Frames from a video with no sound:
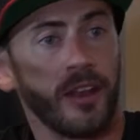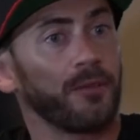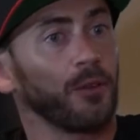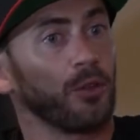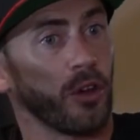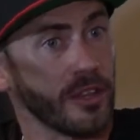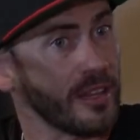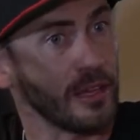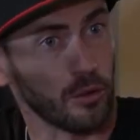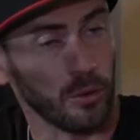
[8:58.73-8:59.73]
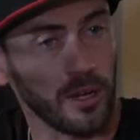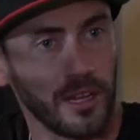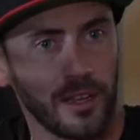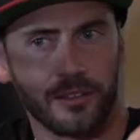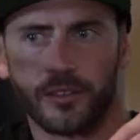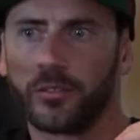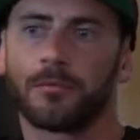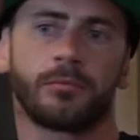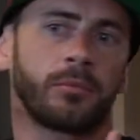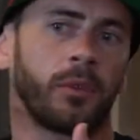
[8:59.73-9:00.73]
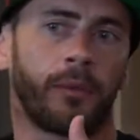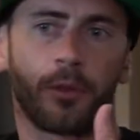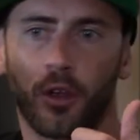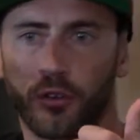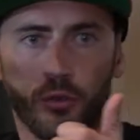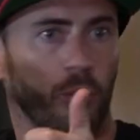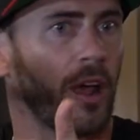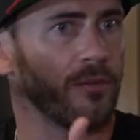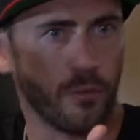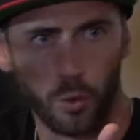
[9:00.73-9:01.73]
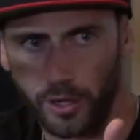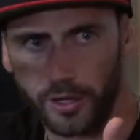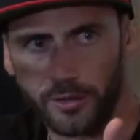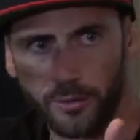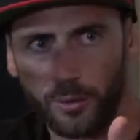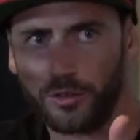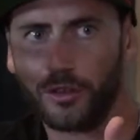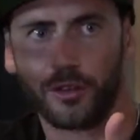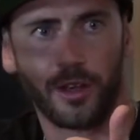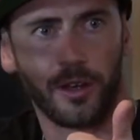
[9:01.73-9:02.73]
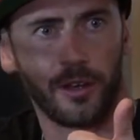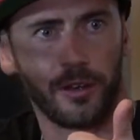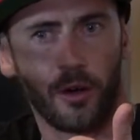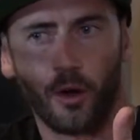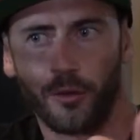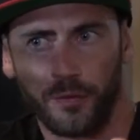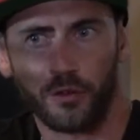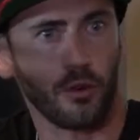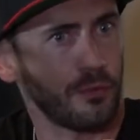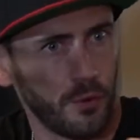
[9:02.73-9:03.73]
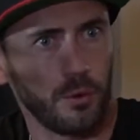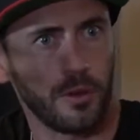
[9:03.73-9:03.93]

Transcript: And if you look at the ingredients, there's Red 40, which is a artificial food